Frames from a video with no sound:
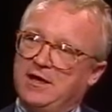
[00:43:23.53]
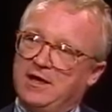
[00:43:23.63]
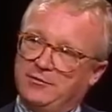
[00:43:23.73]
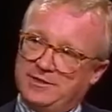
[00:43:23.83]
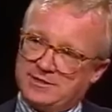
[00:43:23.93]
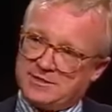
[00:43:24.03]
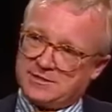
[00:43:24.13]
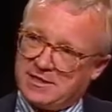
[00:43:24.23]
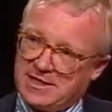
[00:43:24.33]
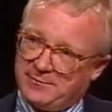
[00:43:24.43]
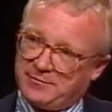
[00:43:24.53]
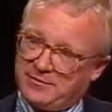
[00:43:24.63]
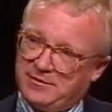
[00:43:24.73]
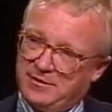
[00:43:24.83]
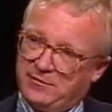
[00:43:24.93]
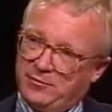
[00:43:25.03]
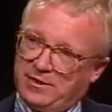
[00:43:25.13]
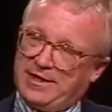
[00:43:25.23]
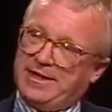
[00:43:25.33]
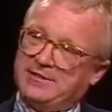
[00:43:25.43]
I always stopped when
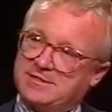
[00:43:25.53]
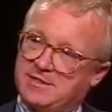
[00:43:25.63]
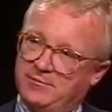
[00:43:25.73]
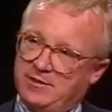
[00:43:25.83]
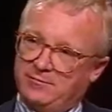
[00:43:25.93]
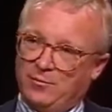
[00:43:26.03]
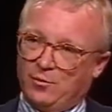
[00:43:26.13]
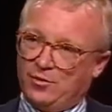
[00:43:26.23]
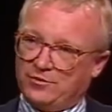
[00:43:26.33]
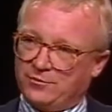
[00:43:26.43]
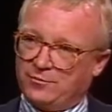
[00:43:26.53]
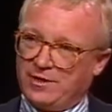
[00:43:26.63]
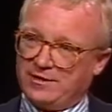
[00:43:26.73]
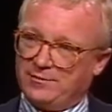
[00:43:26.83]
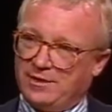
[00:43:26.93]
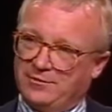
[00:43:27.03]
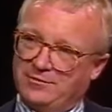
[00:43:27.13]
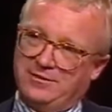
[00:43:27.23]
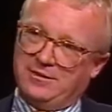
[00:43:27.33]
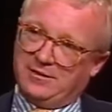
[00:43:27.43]
I had something more to write about,